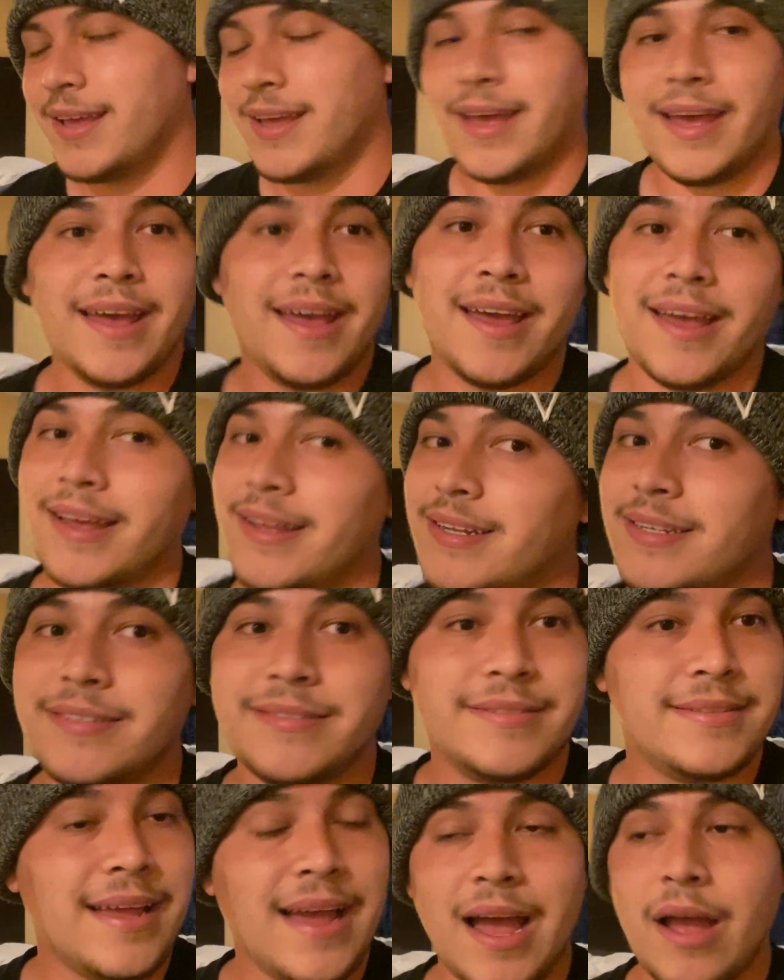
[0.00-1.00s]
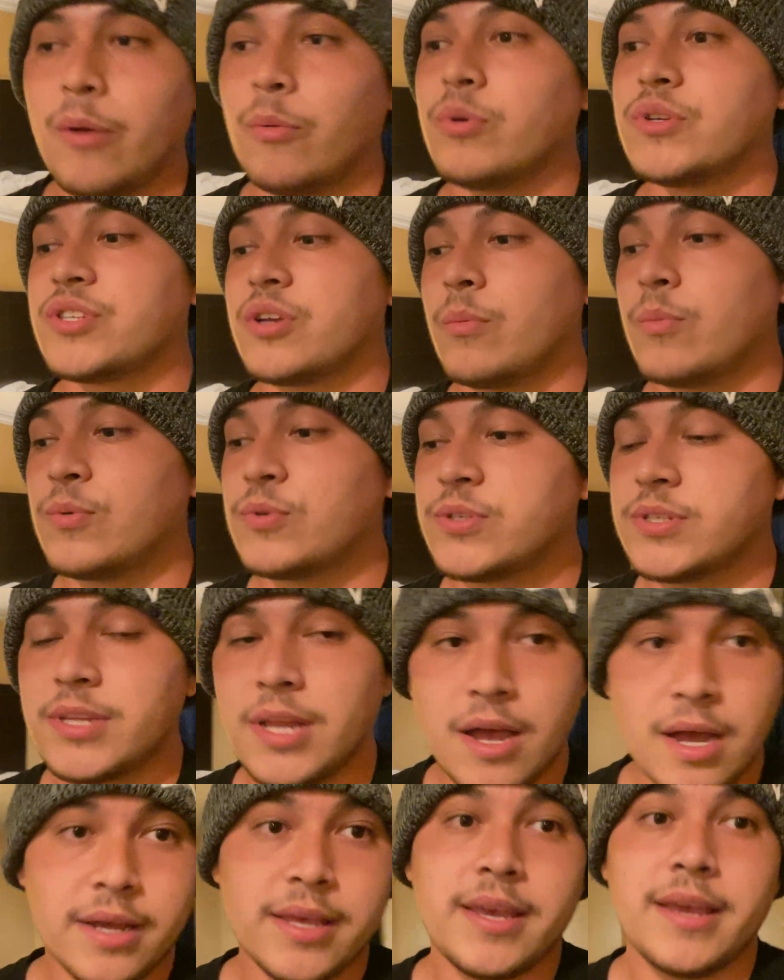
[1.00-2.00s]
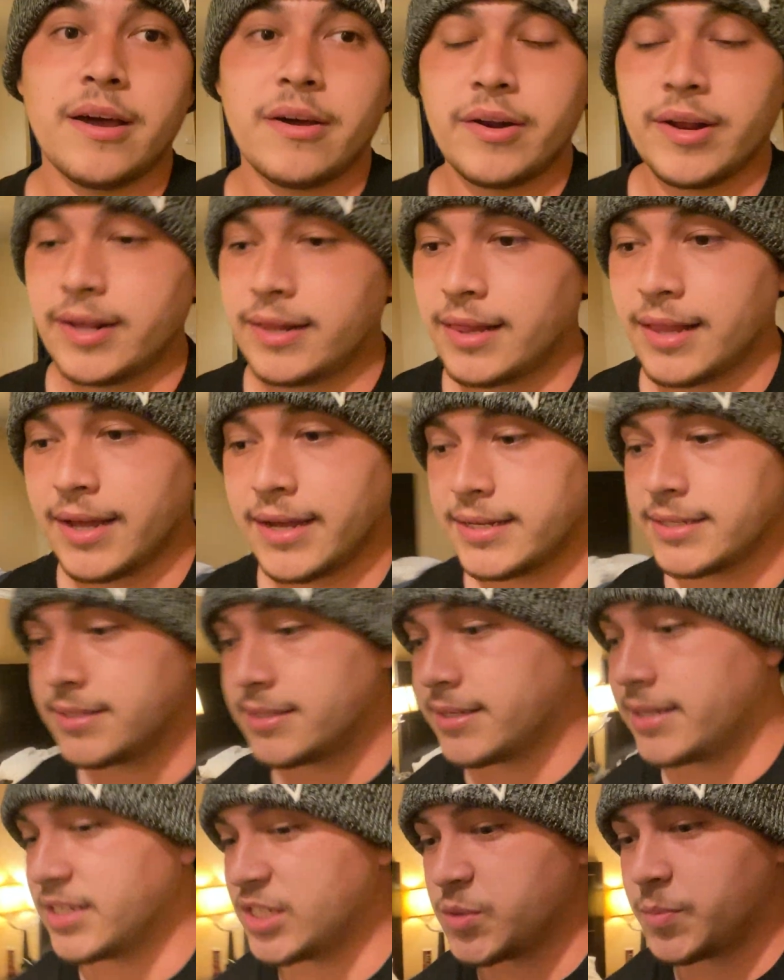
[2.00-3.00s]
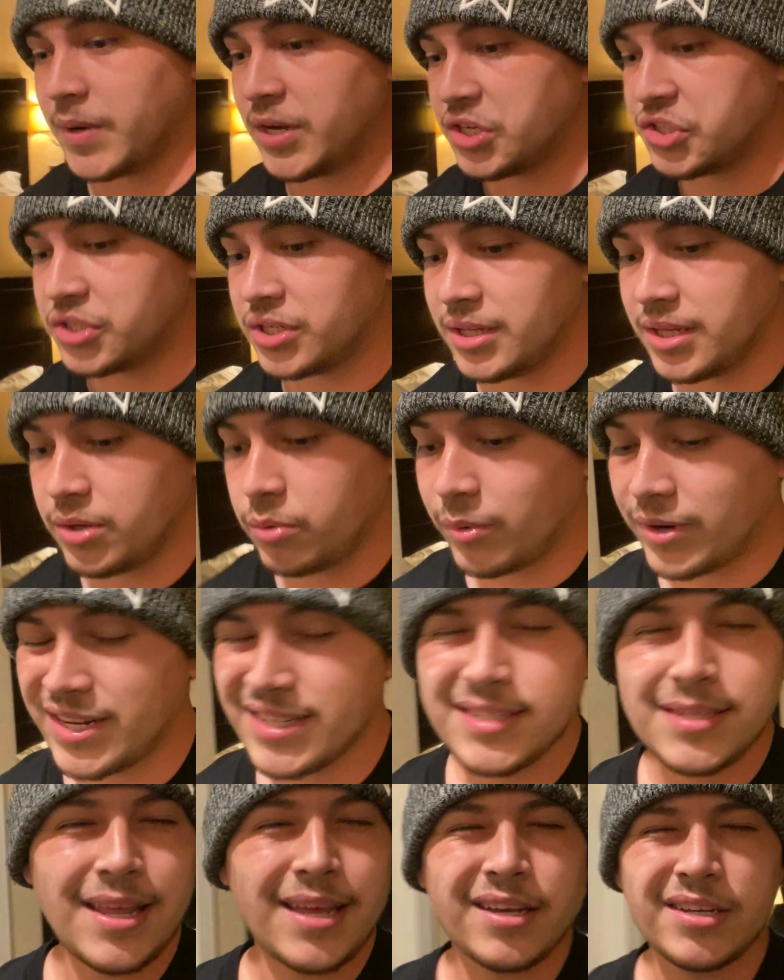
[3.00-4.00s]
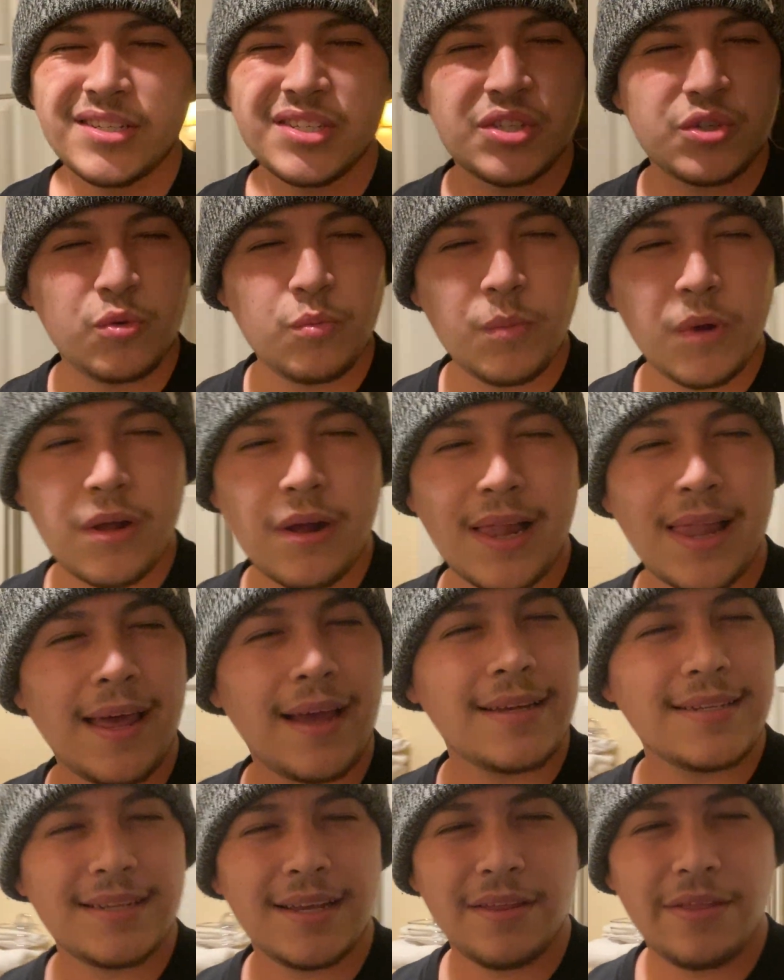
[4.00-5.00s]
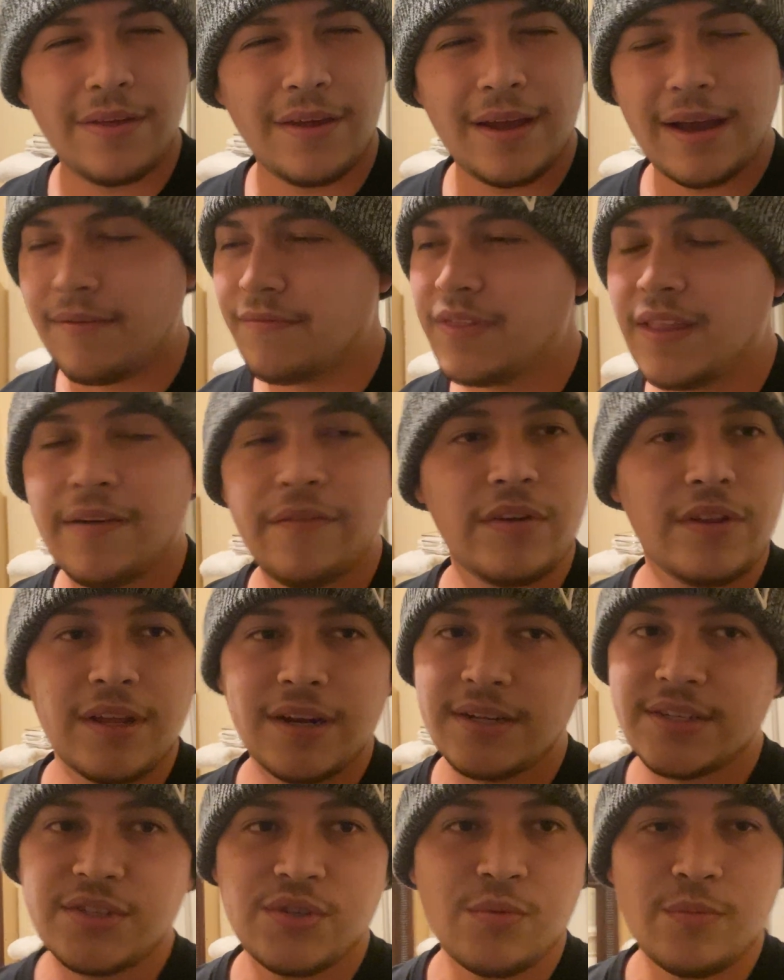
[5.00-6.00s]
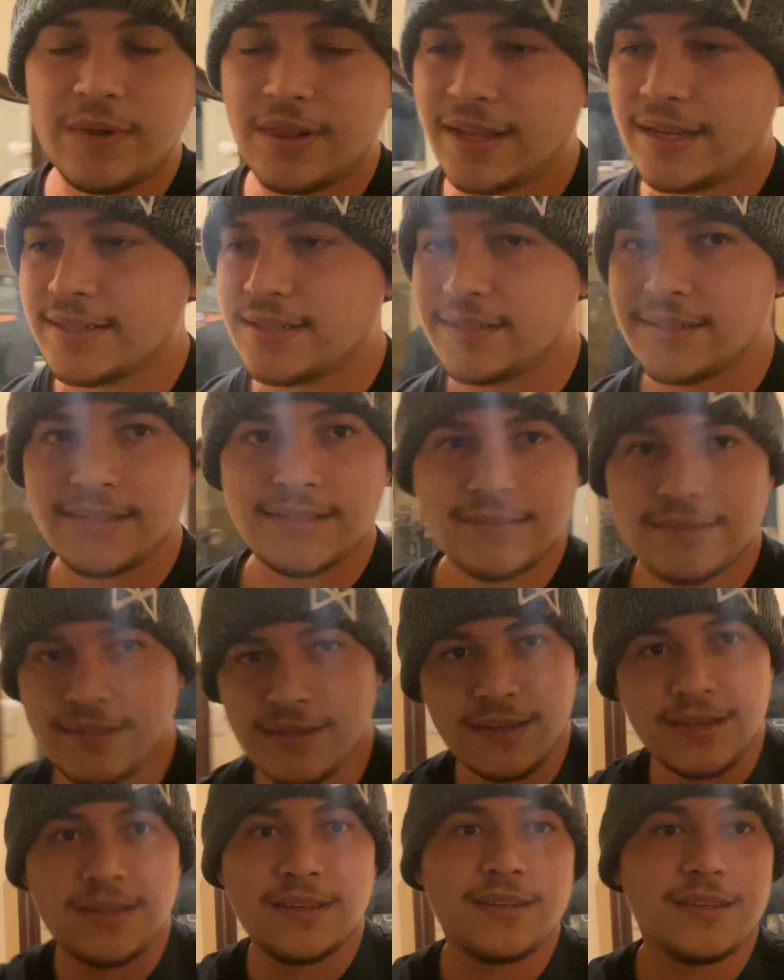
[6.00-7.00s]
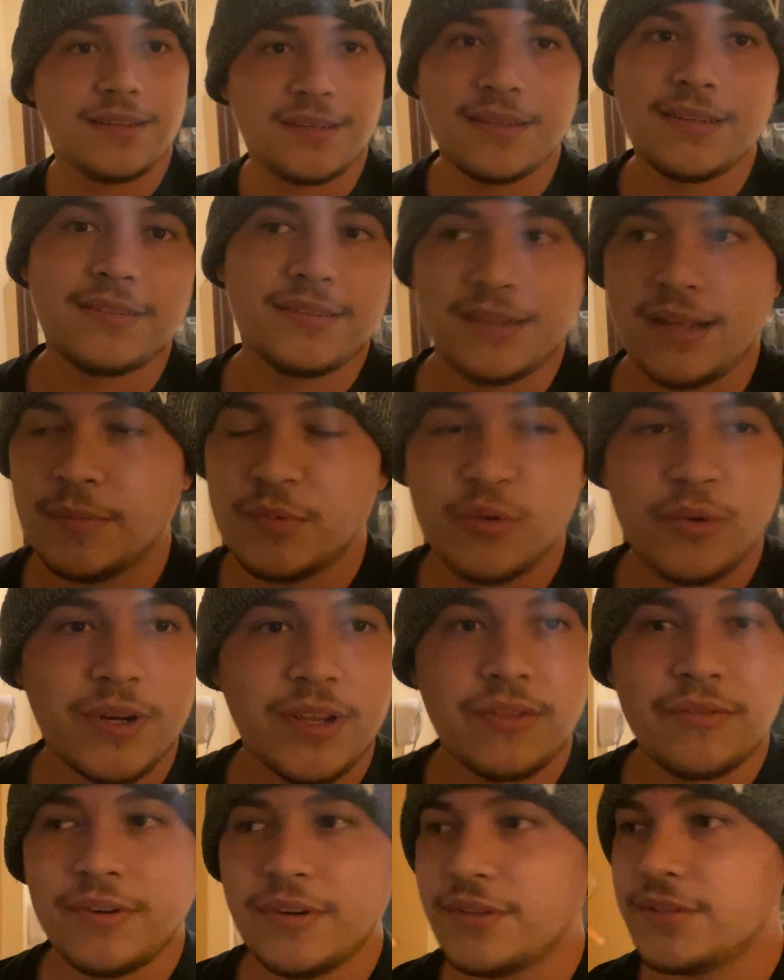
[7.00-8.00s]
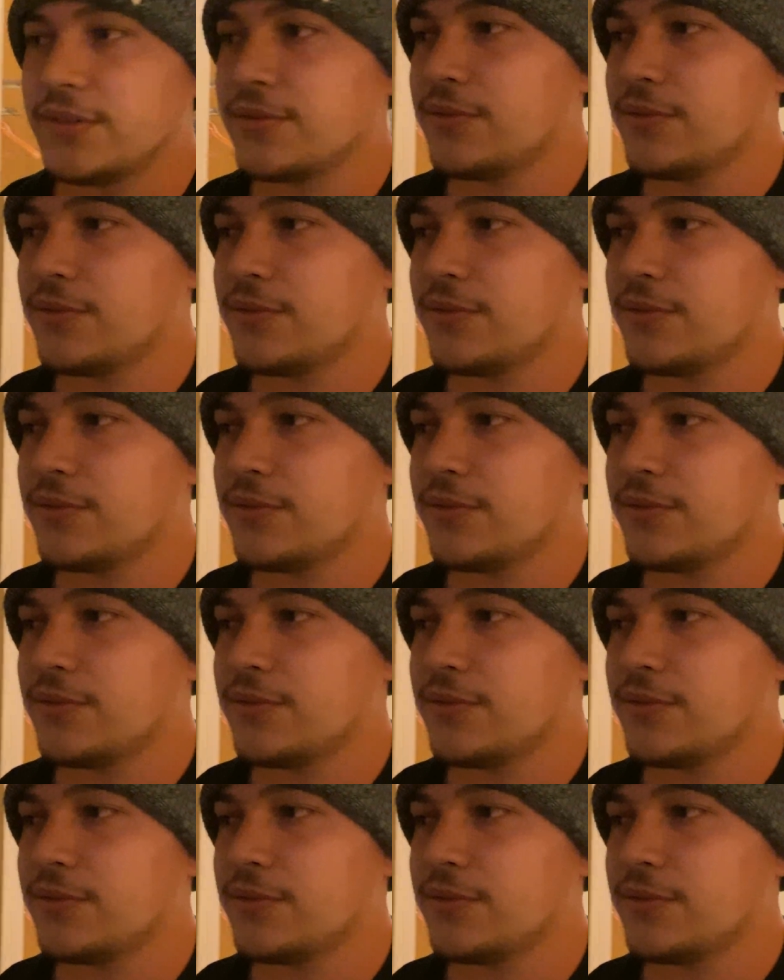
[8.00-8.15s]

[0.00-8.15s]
and I was almost knocking out in class, especially when it's like a Zoom class. I think I've never done a Zoom class because I'm 23 years